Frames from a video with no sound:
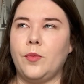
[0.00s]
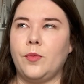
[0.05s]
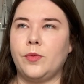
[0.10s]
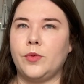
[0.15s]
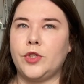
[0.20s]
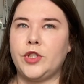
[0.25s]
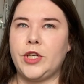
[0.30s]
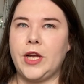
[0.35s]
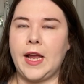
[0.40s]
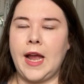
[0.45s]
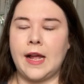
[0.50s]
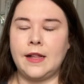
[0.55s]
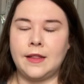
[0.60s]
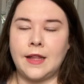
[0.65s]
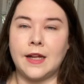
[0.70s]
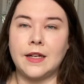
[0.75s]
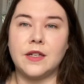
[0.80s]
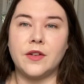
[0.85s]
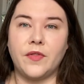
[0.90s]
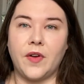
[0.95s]
she had
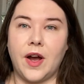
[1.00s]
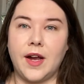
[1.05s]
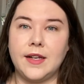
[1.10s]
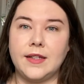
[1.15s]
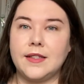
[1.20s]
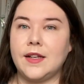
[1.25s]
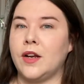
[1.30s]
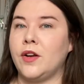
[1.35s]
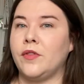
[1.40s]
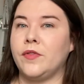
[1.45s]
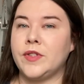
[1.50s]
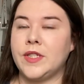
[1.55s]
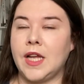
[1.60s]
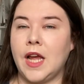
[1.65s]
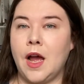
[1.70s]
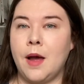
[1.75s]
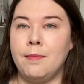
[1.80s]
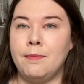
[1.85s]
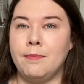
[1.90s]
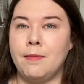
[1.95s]
that device and obviously
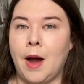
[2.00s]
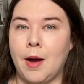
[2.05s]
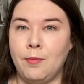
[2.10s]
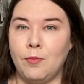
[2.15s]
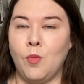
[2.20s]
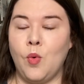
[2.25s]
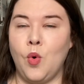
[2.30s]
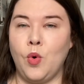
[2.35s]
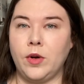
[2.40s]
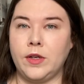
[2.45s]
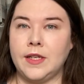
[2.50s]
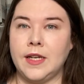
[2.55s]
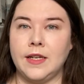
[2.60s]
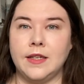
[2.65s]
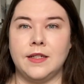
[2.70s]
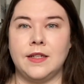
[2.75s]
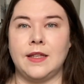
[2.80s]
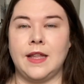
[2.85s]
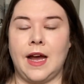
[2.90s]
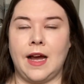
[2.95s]
her mum walked
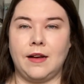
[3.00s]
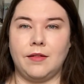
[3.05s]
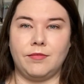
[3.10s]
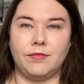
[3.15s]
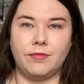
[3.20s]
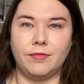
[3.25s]
into that